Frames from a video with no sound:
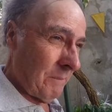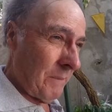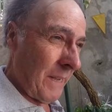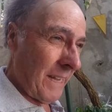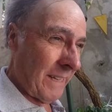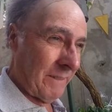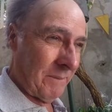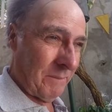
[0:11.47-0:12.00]

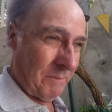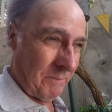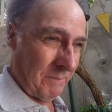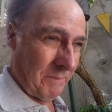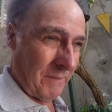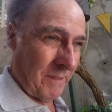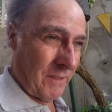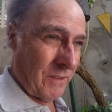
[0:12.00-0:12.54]
about
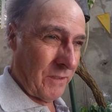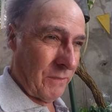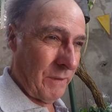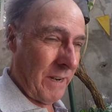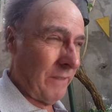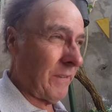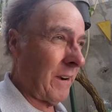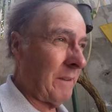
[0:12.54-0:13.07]

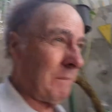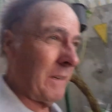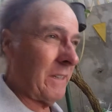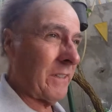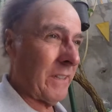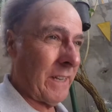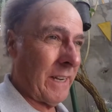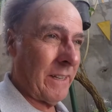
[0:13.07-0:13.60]
25
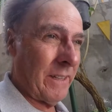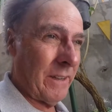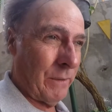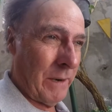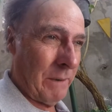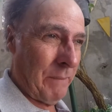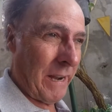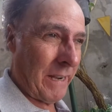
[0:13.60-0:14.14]
minutes ago. Then I
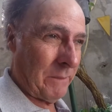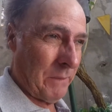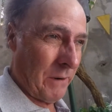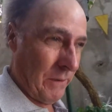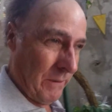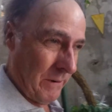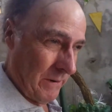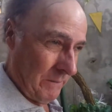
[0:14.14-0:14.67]
went back to my
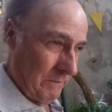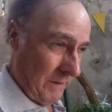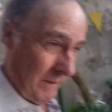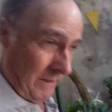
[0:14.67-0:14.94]
room,